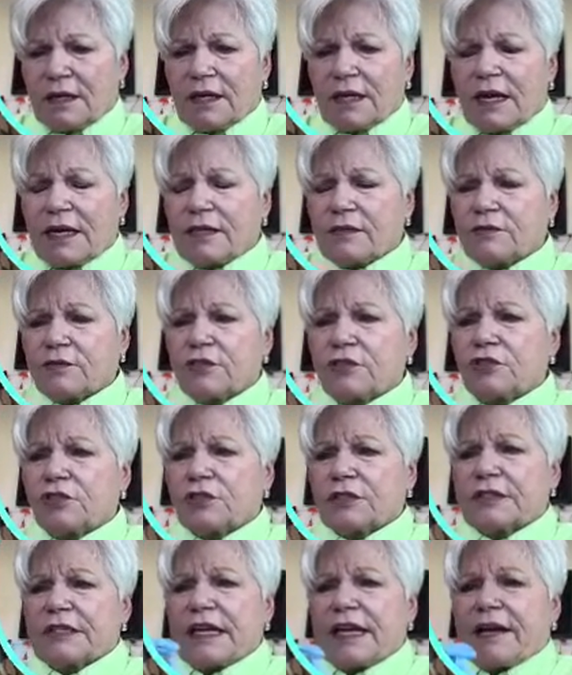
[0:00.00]
I don't
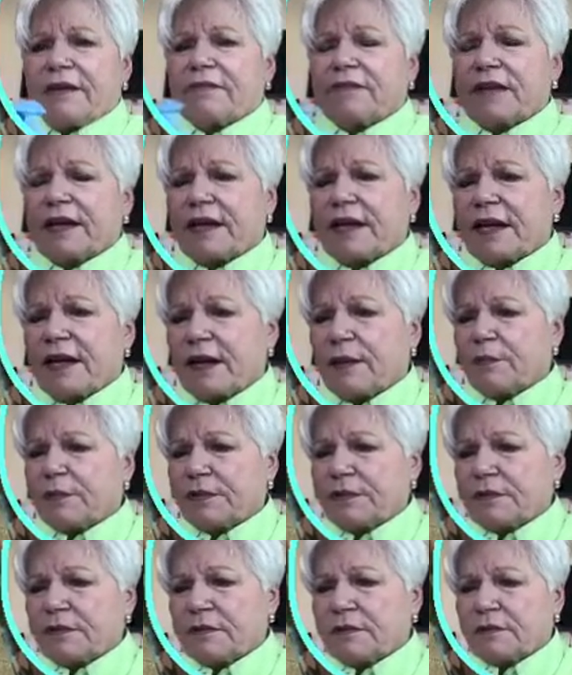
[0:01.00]
usually have that
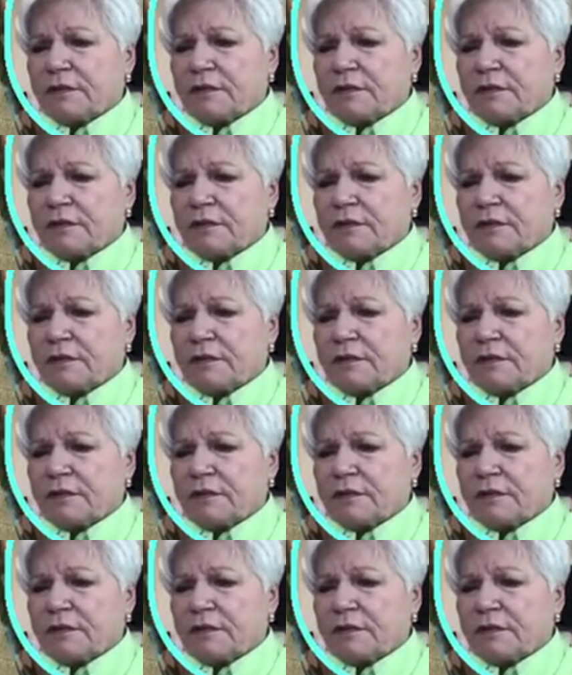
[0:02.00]
happen.